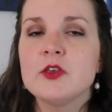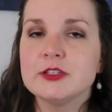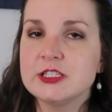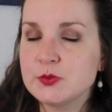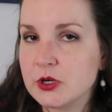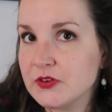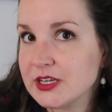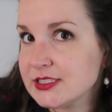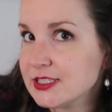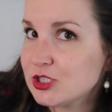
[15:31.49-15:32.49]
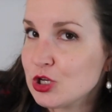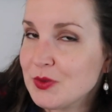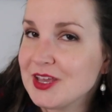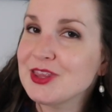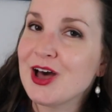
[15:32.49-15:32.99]
This is perfect because it's so
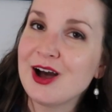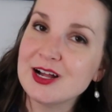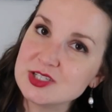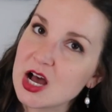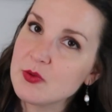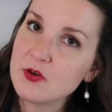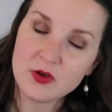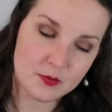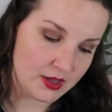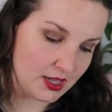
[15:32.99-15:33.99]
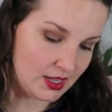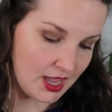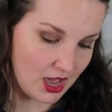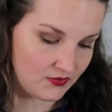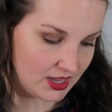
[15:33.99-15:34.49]
mi and la on top of it
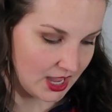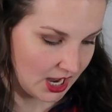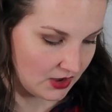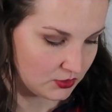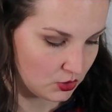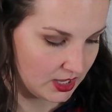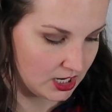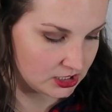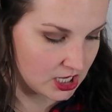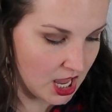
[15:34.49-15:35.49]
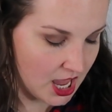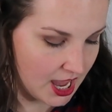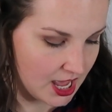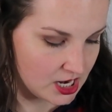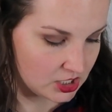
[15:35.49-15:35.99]
having a half note in it.
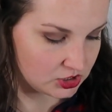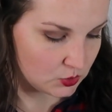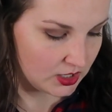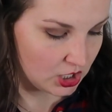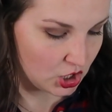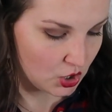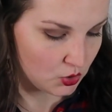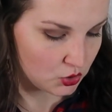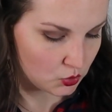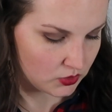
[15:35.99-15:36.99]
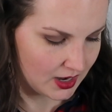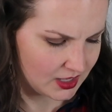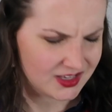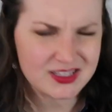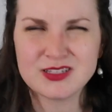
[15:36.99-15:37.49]
And so we can go through that. I
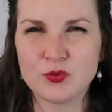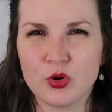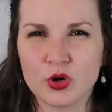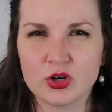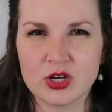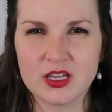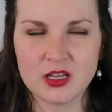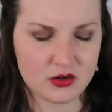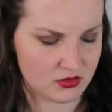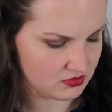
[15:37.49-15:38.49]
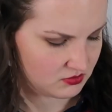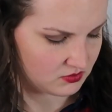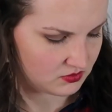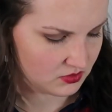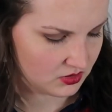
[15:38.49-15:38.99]
think it's a Puerto Rican
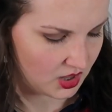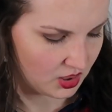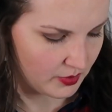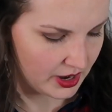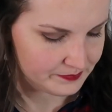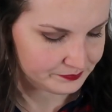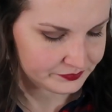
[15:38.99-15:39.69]
lullaby.